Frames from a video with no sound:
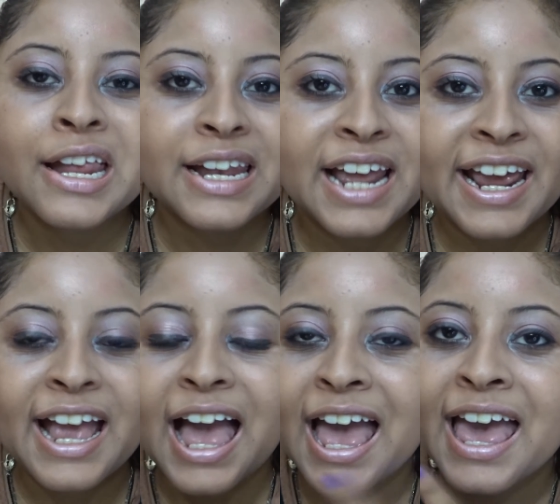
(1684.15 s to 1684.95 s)
Like,
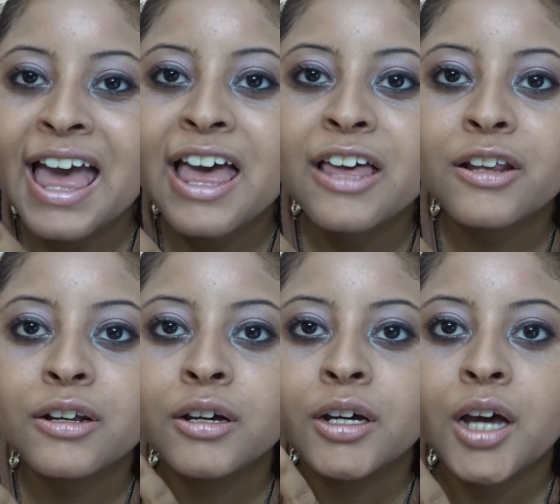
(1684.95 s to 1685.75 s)
I had
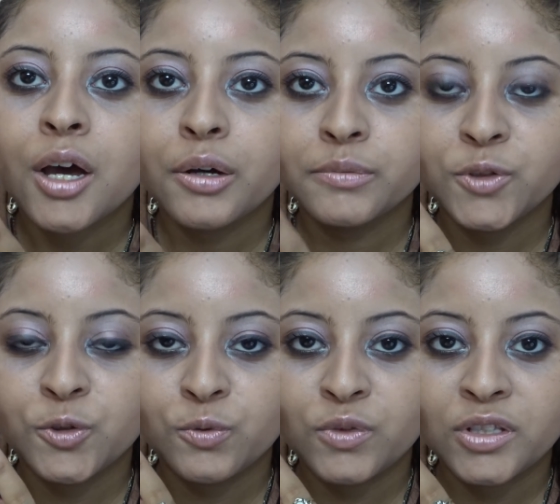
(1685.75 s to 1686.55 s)
I've
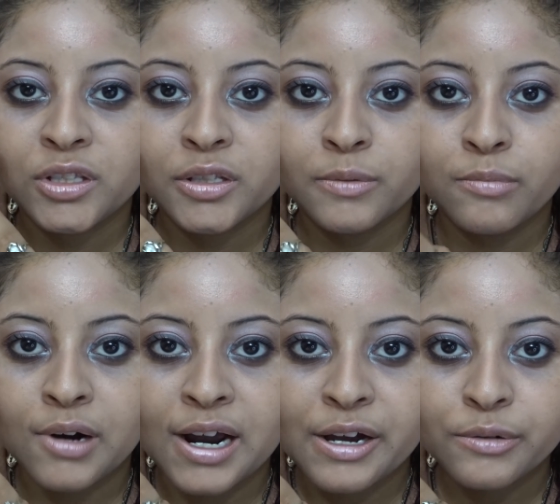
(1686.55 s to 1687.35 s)
used the
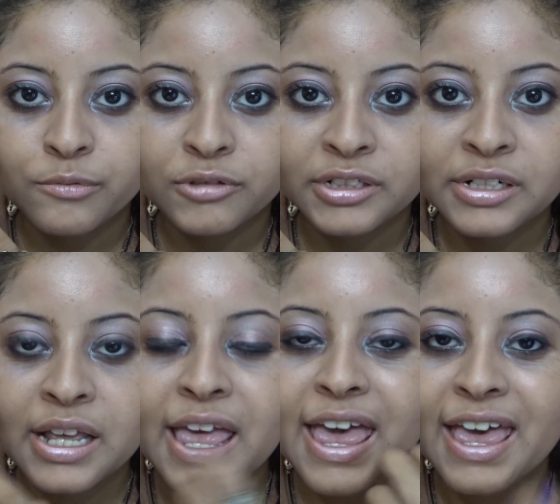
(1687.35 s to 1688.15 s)
brown
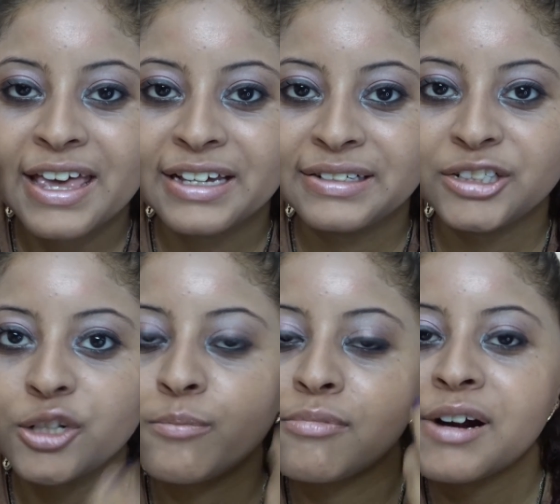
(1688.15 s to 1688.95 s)
one, and
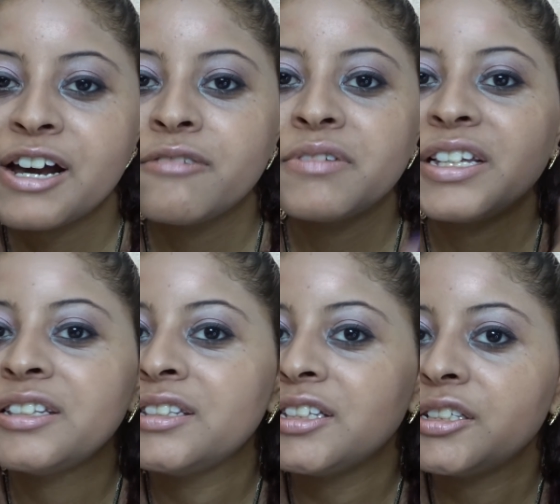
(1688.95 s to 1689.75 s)
the brown,
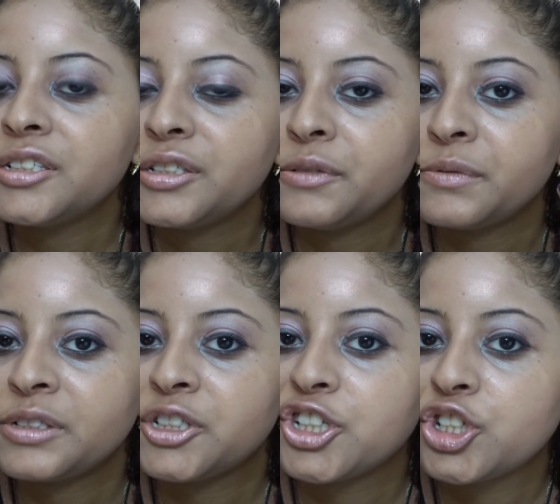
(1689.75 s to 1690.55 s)
it didn't
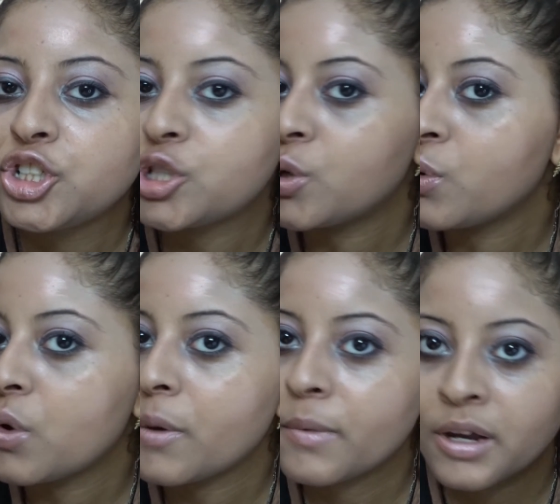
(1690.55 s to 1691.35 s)
even show
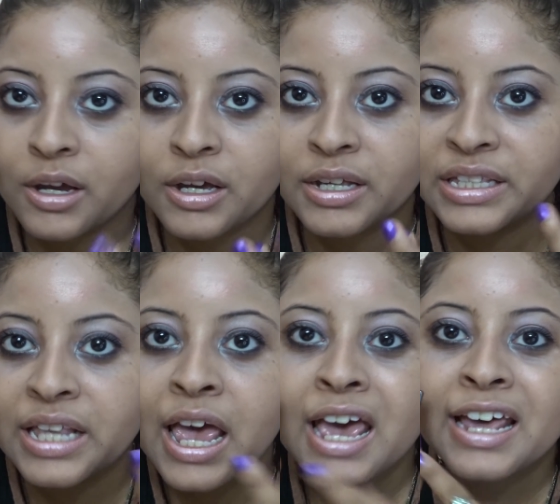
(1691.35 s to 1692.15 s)
on my eyes.
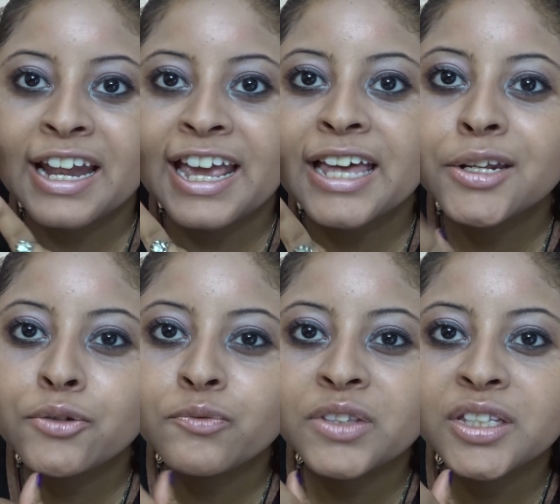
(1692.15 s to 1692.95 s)
Like, I didn't
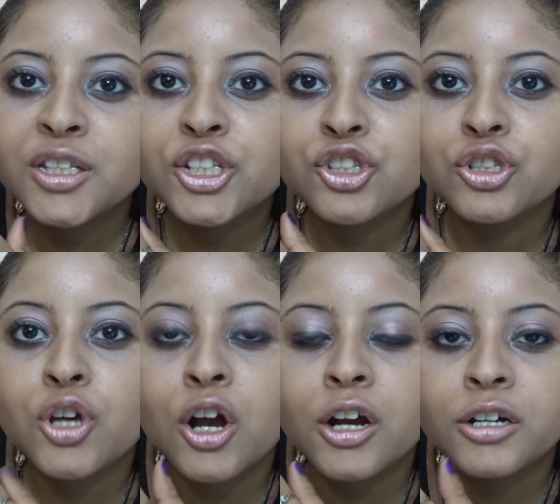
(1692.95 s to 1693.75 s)
even see this
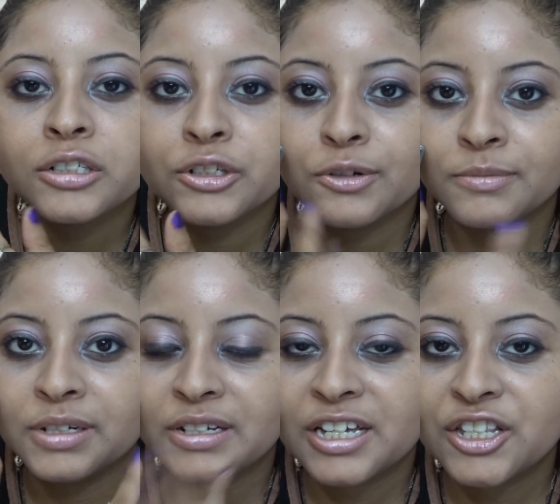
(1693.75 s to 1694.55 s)
dark color on
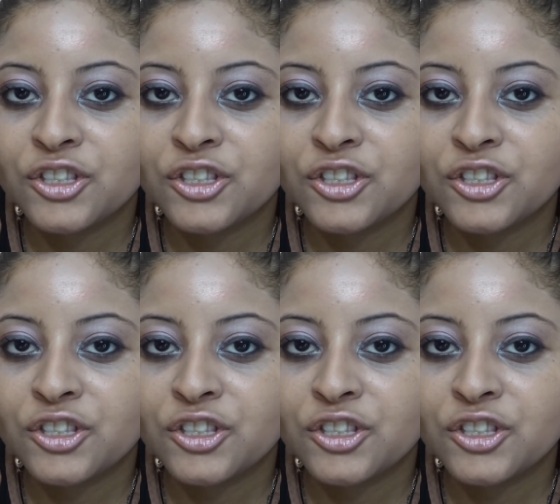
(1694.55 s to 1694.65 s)
my eyes.